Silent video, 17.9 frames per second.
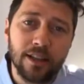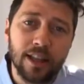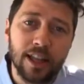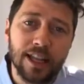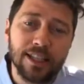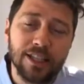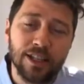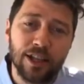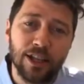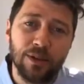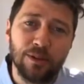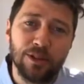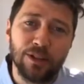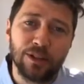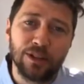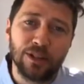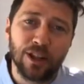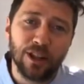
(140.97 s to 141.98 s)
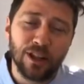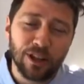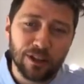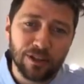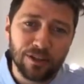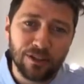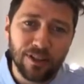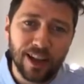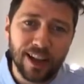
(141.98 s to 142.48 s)
last night, which is a
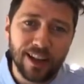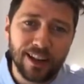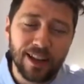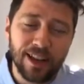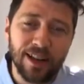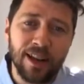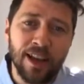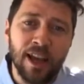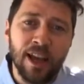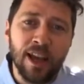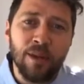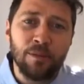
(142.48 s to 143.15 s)
lot of fun, and